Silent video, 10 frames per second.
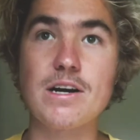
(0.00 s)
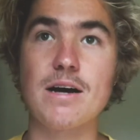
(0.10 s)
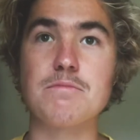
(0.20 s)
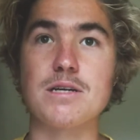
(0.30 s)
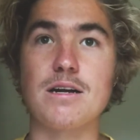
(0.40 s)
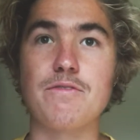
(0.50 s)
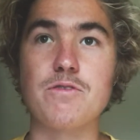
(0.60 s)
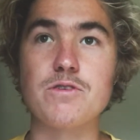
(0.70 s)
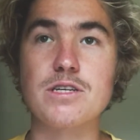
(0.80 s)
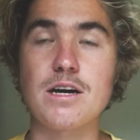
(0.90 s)
comes out of you
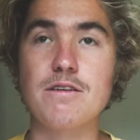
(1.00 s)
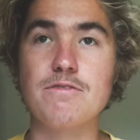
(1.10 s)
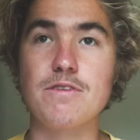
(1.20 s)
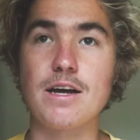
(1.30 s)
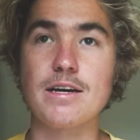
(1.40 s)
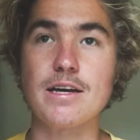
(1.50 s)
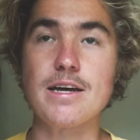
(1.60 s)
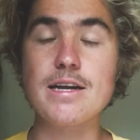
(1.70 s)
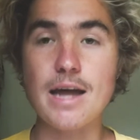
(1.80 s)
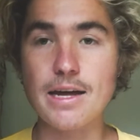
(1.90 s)
is kind of like
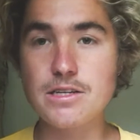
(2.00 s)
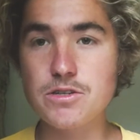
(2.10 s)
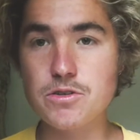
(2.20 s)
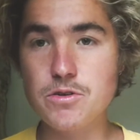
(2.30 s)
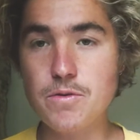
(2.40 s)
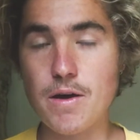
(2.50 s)
innate to you.